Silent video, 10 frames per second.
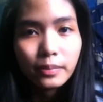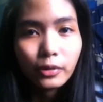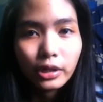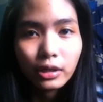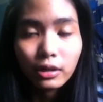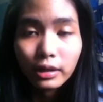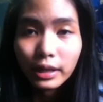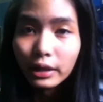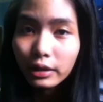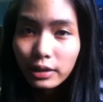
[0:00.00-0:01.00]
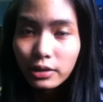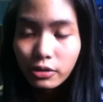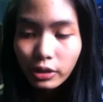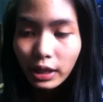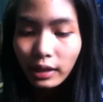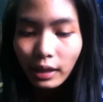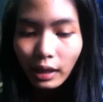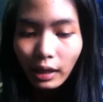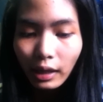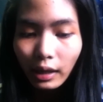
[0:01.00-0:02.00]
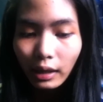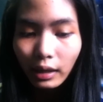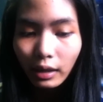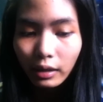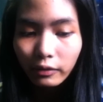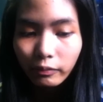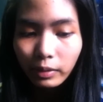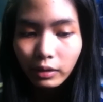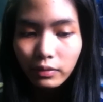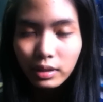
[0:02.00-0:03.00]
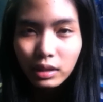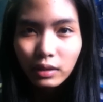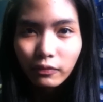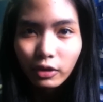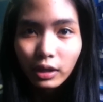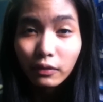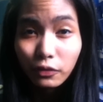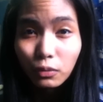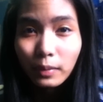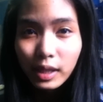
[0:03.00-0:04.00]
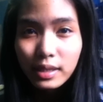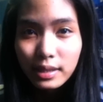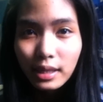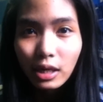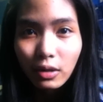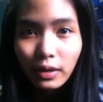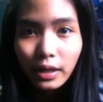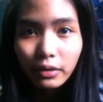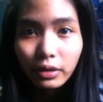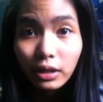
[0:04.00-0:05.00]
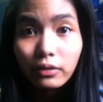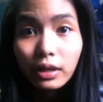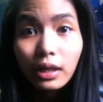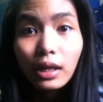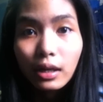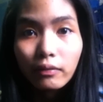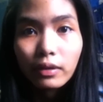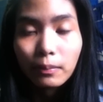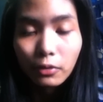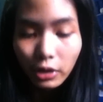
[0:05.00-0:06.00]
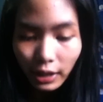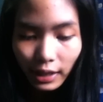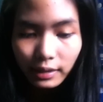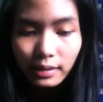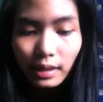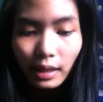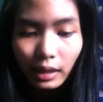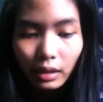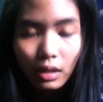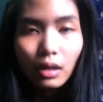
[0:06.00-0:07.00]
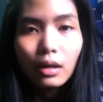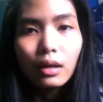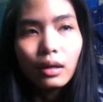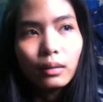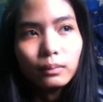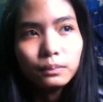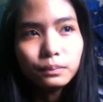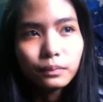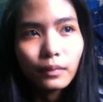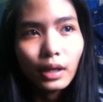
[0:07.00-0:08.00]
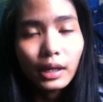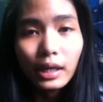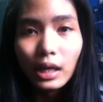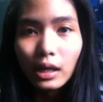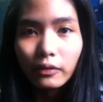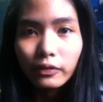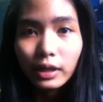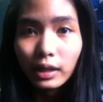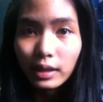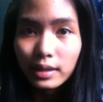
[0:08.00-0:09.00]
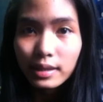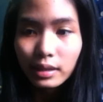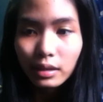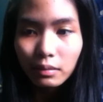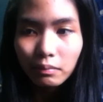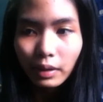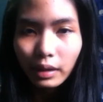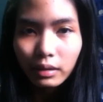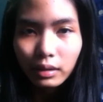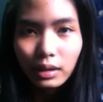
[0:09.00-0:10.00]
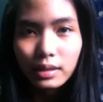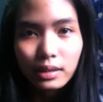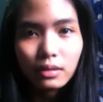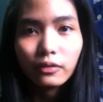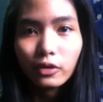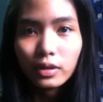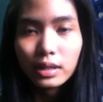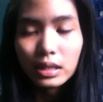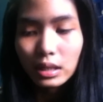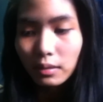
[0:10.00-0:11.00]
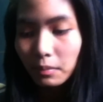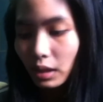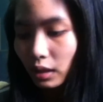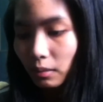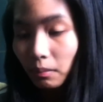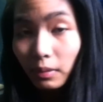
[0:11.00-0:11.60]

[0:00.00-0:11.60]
this product called Artistry and I've been using it for like a few months now. I really love the products, and I have the cleanser, but the cleanser is, of course, it's in my